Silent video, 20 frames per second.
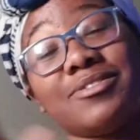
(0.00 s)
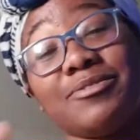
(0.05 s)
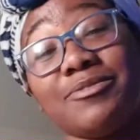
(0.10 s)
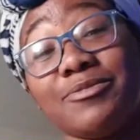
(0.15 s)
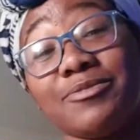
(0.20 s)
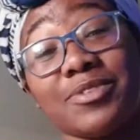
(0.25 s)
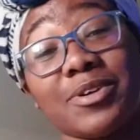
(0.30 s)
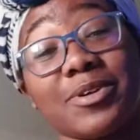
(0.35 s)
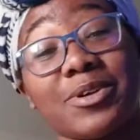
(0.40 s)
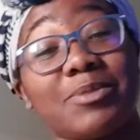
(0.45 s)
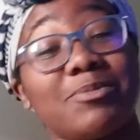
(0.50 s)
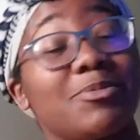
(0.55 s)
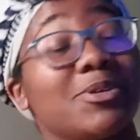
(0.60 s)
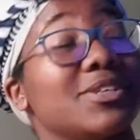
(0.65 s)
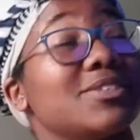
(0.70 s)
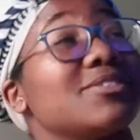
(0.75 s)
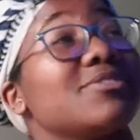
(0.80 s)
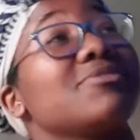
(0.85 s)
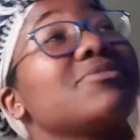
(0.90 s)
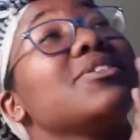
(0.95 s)
very
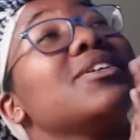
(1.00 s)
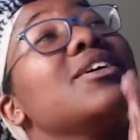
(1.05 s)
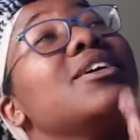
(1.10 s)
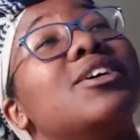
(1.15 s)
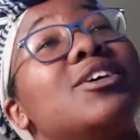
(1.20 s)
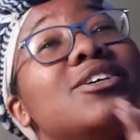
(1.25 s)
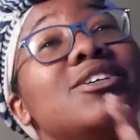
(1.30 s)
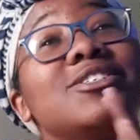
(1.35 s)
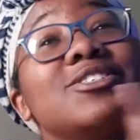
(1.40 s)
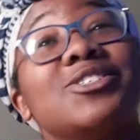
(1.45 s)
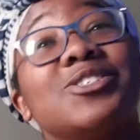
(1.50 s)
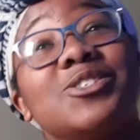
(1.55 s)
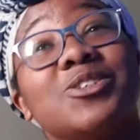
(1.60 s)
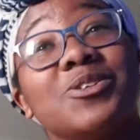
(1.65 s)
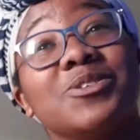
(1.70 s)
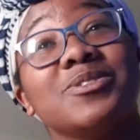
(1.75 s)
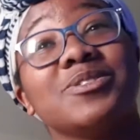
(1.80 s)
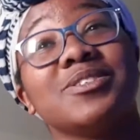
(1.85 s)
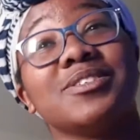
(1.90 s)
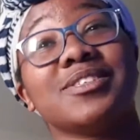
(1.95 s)
impressive. Then she
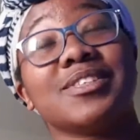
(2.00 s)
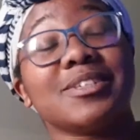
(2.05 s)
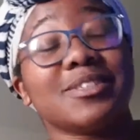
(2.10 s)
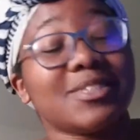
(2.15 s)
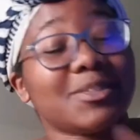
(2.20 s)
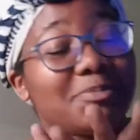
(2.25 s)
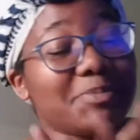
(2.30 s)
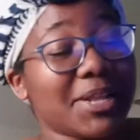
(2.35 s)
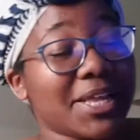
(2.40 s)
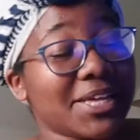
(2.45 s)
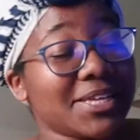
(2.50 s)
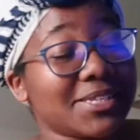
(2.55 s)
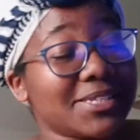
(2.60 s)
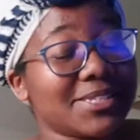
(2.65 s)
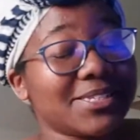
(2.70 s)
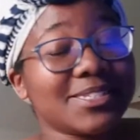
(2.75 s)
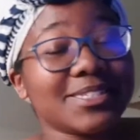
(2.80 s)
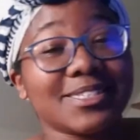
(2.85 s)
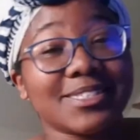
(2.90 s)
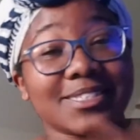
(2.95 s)
goes to the
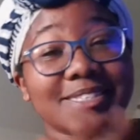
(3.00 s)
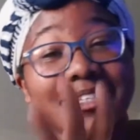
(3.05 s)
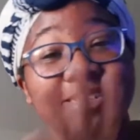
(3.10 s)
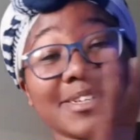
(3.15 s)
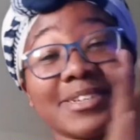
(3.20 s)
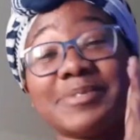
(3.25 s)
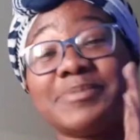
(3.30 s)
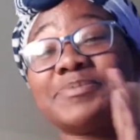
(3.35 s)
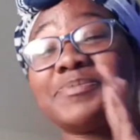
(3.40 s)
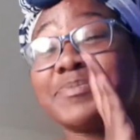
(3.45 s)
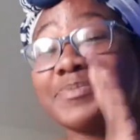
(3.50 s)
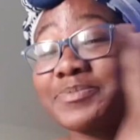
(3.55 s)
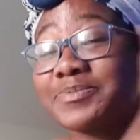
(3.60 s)
place where